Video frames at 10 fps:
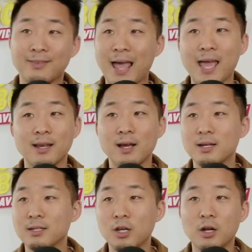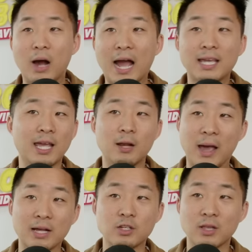that, you know, I can't
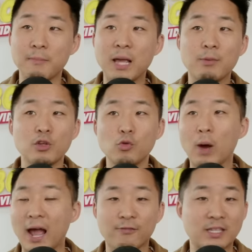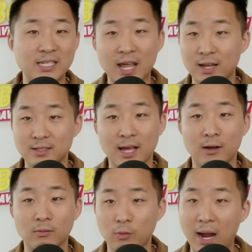imagine that maybe you have to stay in
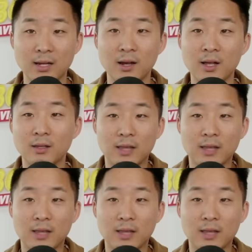town, right?